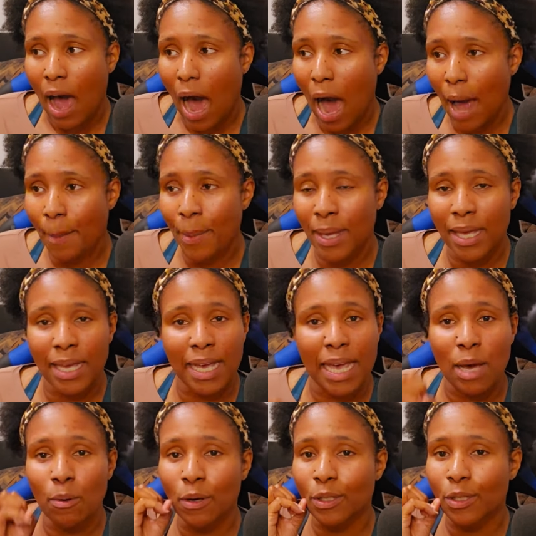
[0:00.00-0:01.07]
I mean,
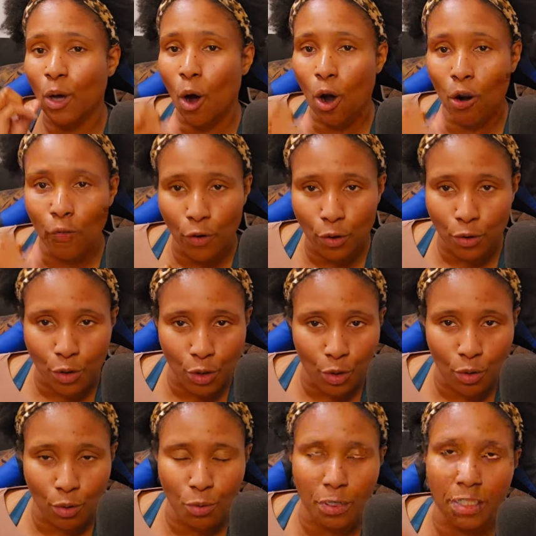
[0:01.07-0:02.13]
it was
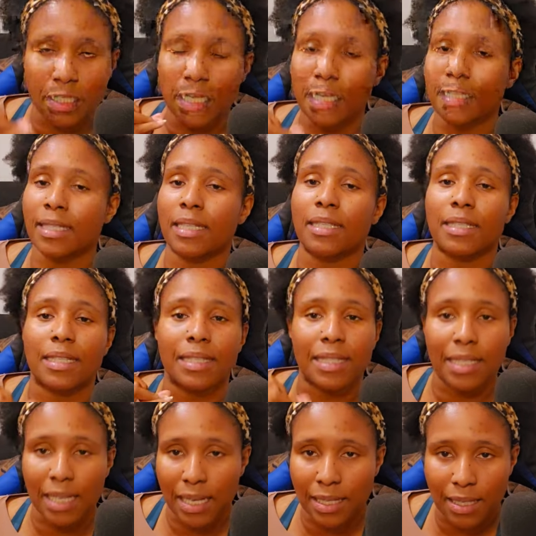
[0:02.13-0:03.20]
overdue seasons and
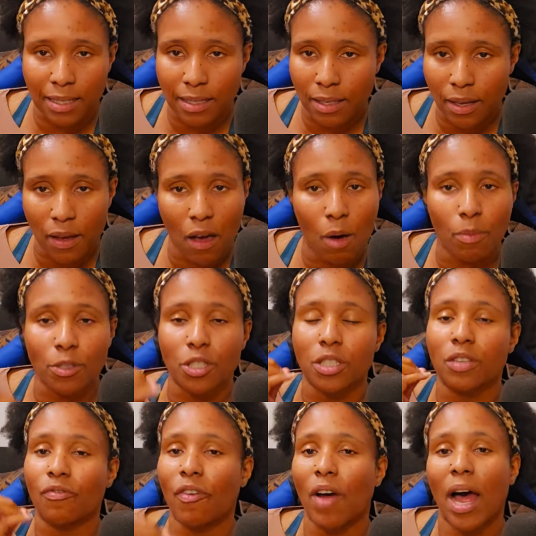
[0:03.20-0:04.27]
seasons ago, but she's
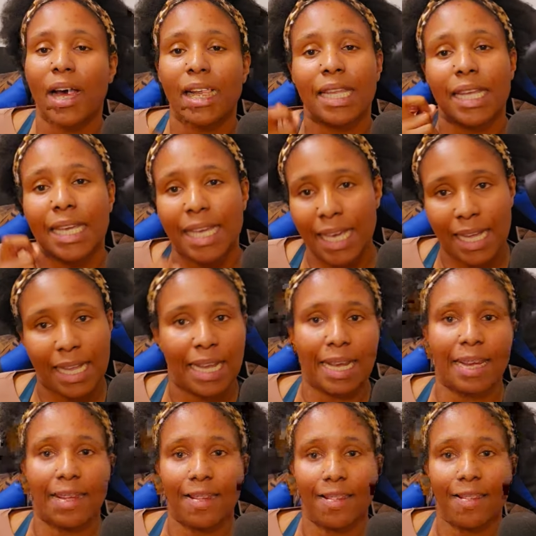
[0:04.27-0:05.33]
finally getting
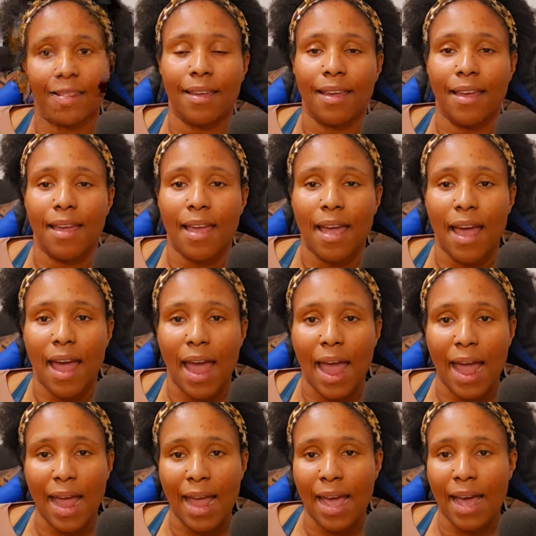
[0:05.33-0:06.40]
it.
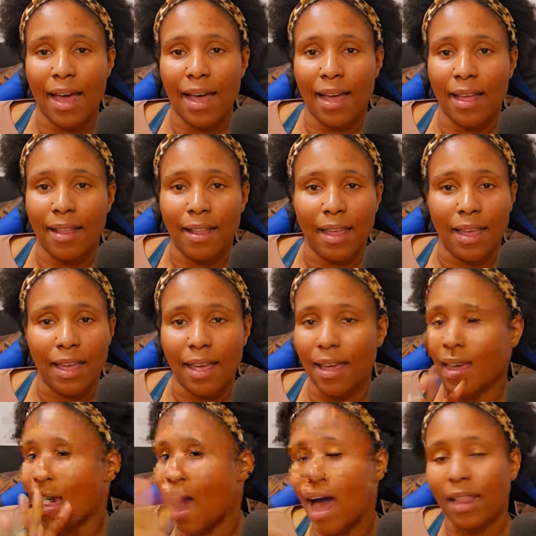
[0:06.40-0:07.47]
And
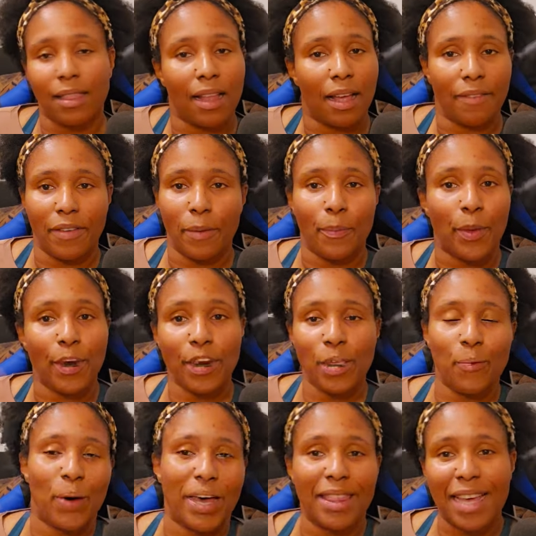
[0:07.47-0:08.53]
I love it. But
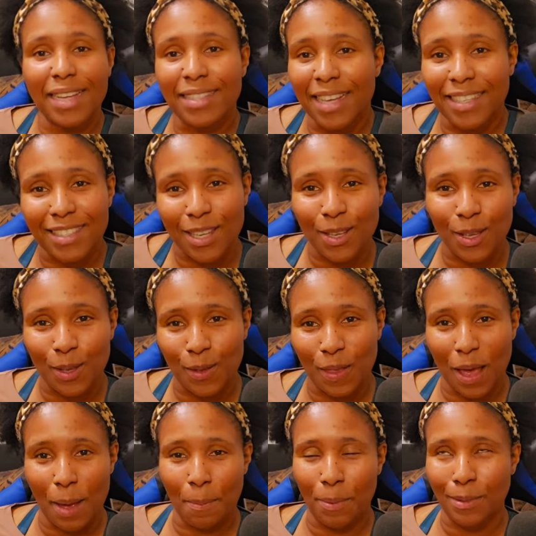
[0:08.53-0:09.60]
anyway, that does conclude
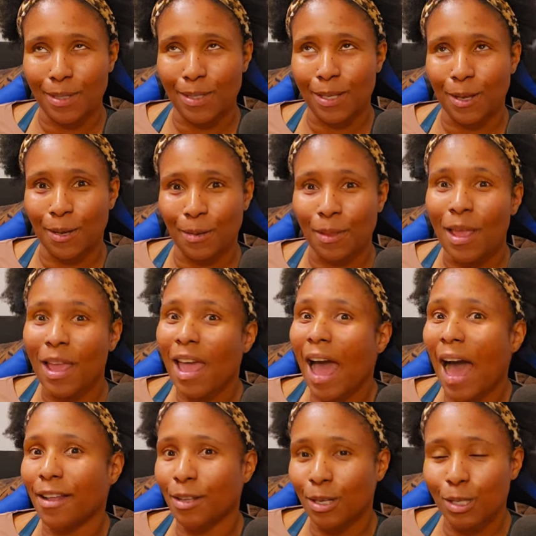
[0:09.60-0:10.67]
the episode.
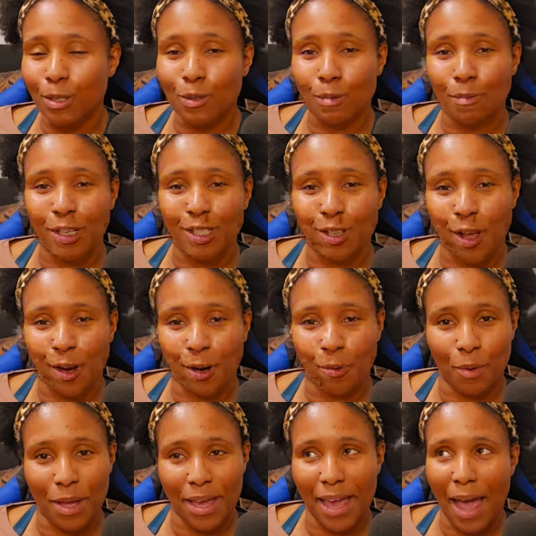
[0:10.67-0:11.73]
I know this is a much longer
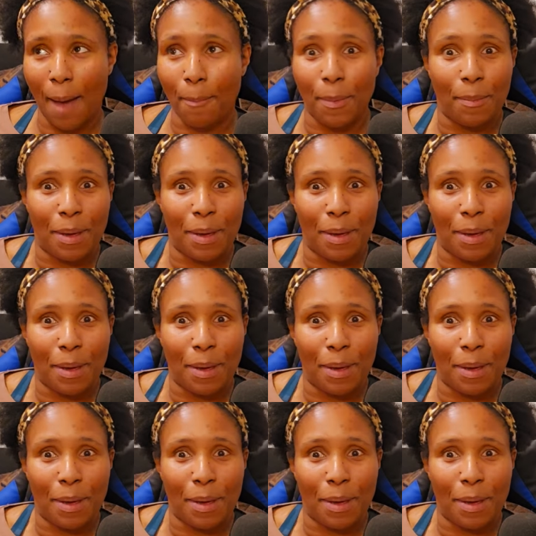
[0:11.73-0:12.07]
recap.